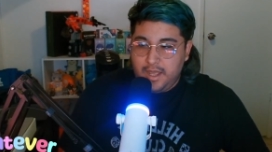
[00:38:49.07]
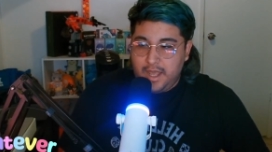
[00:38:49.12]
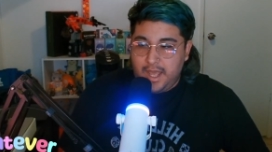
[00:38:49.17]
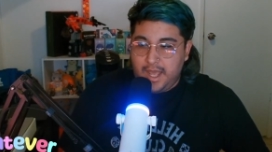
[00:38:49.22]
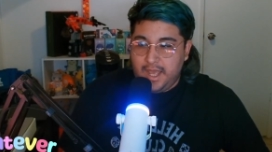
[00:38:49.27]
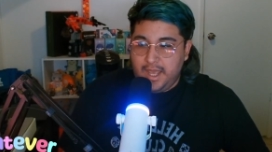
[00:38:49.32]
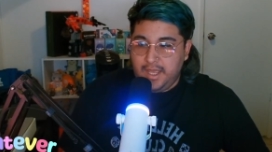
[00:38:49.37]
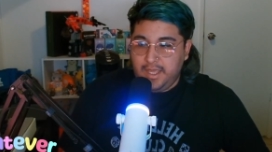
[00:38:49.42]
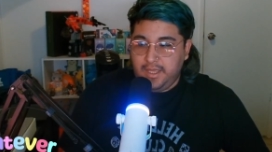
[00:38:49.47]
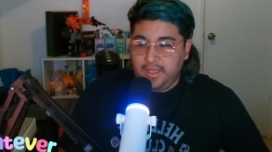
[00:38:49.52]

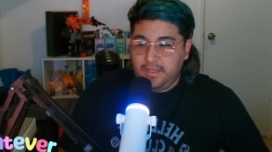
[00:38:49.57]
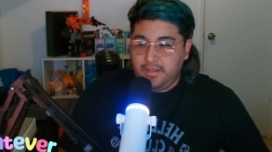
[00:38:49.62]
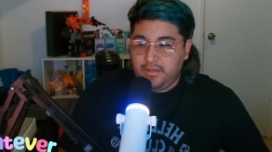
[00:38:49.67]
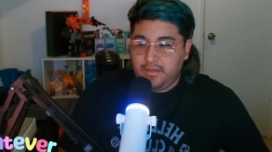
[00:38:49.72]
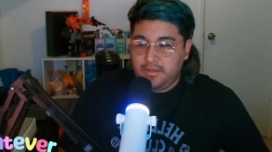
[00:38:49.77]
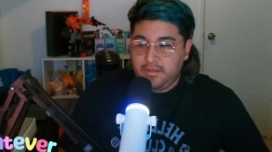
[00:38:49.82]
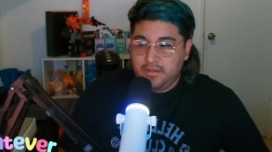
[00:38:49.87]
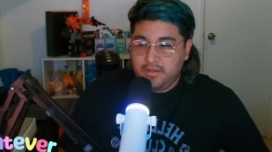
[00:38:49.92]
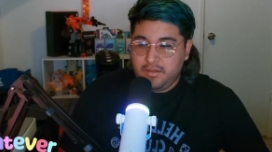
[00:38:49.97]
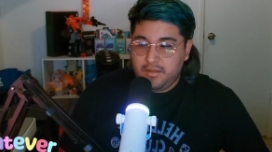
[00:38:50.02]
I
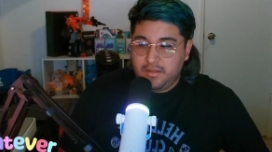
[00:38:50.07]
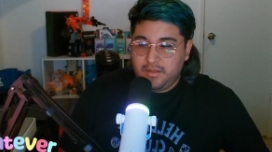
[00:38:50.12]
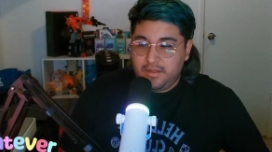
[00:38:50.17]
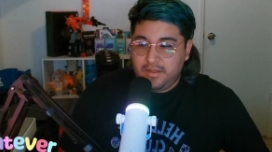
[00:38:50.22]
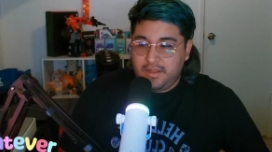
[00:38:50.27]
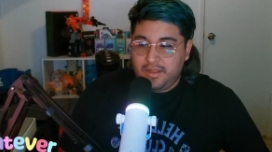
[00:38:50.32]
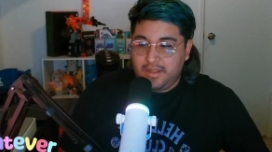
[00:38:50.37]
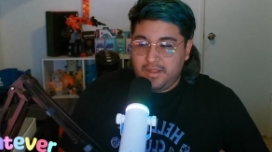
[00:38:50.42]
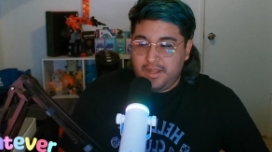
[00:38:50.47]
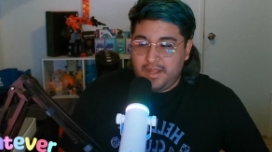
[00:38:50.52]

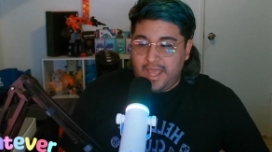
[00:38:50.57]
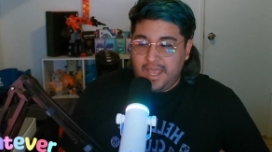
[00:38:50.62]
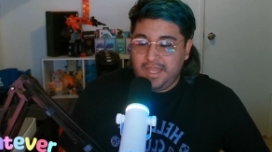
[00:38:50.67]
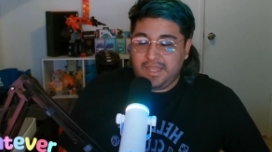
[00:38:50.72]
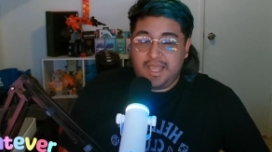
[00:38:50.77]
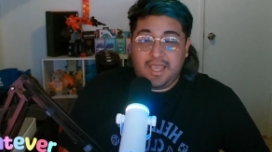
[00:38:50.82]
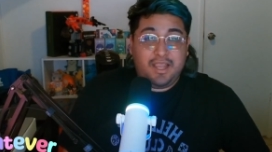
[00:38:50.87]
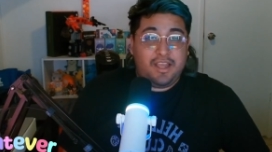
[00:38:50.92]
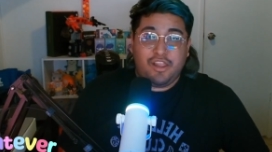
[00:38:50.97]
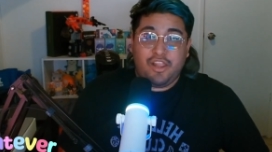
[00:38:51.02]
I
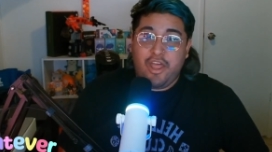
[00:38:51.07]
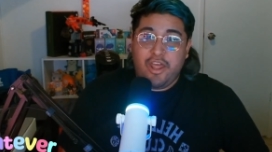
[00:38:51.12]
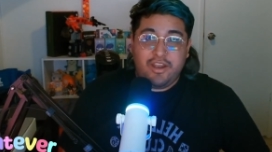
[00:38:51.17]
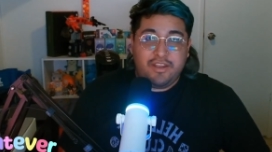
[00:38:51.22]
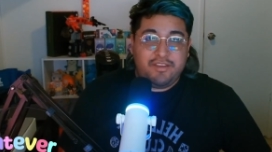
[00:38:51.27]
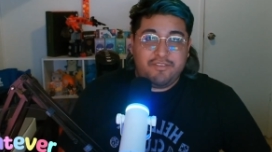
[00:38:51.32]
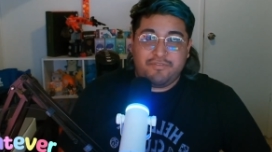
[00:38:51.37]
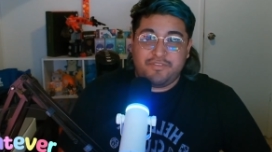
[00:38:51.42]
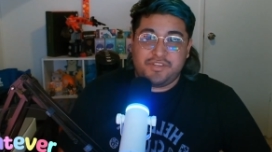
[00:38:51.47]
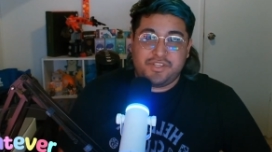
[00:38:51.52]
like a lot of
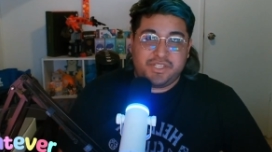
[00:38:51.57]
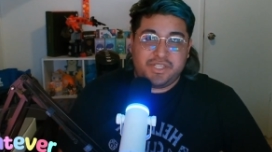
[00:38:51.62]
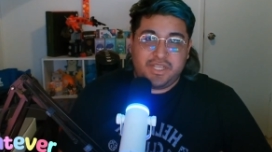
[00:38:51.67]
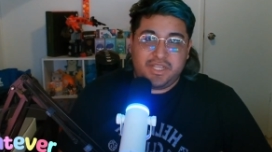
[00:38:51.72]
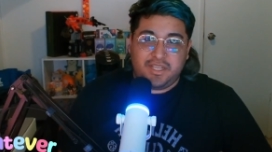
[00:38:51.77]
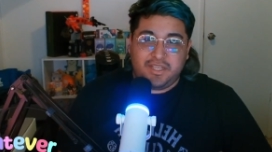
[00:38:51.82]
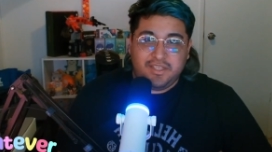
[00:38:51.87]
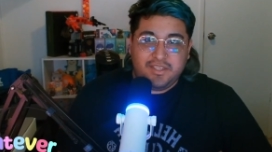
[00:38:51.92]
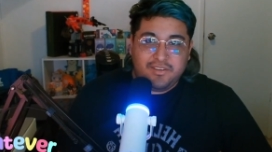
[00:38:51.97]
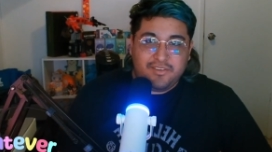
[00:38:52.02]
different
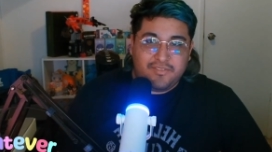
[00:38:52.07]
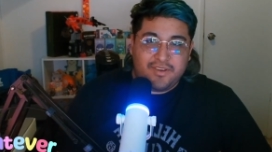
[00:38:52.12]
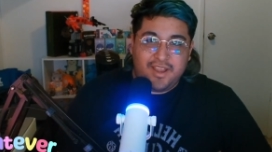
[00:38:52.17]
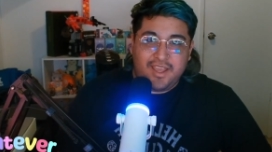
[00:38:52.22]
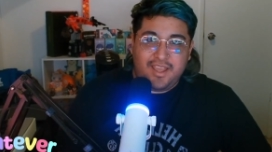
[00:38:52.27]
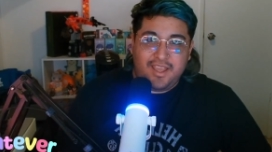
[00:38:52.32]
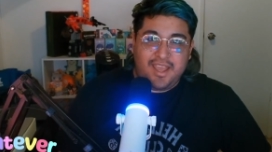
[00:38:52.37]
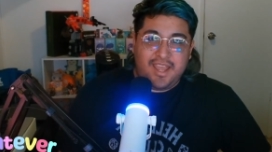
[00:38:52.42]
shit, right?